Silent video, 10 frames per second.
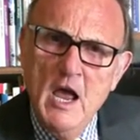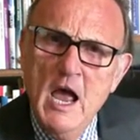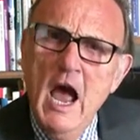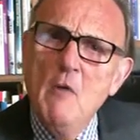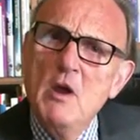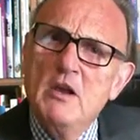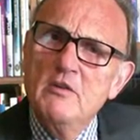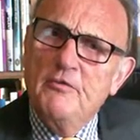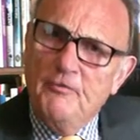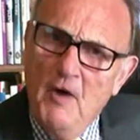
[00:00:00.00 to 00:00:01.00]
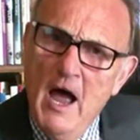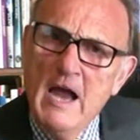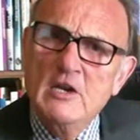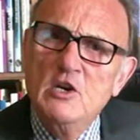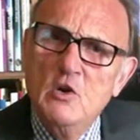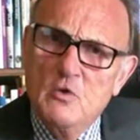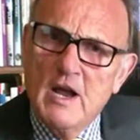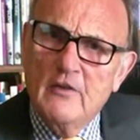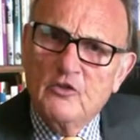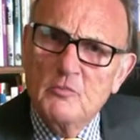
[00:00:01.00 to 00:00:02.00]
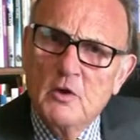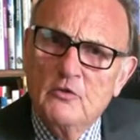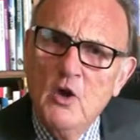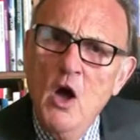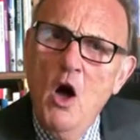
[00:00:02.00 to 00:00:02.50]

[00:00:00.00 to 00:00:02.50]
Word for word: How we can find new customers